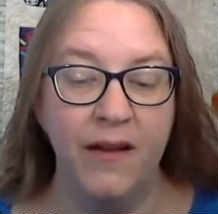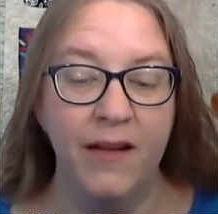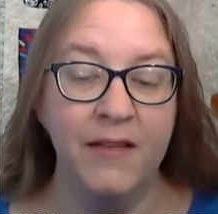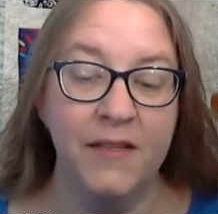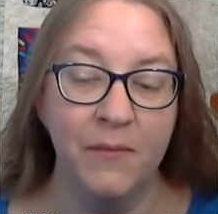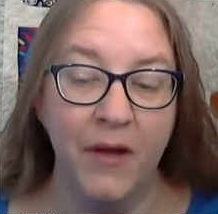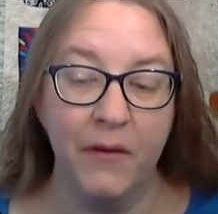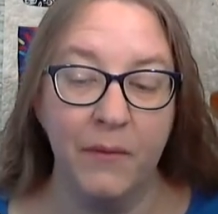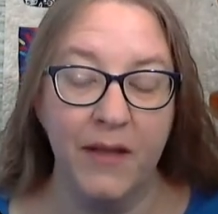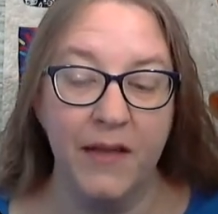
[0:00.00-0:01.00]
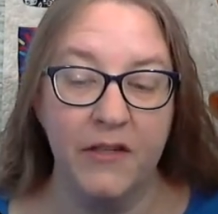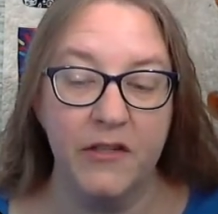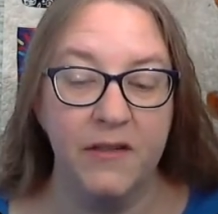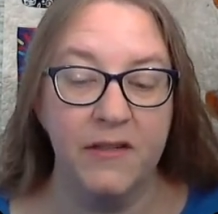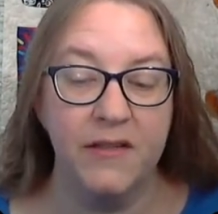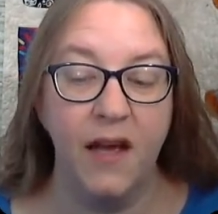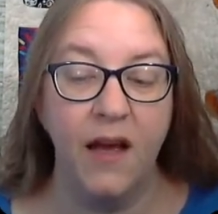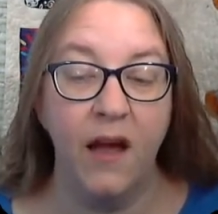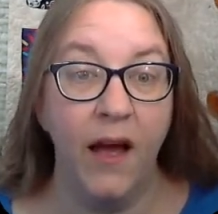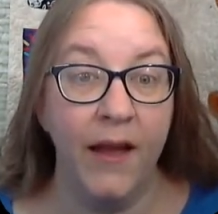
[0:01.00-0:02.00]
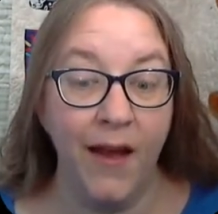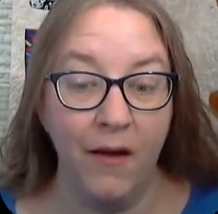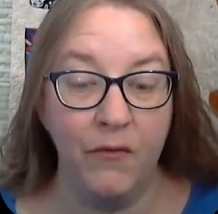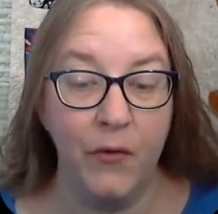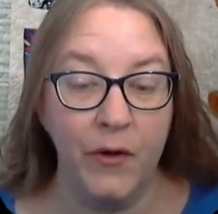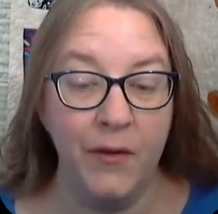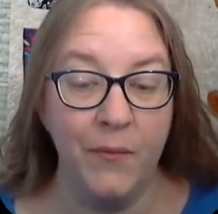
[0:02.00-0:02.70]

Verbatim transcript: and some other relations, I got forty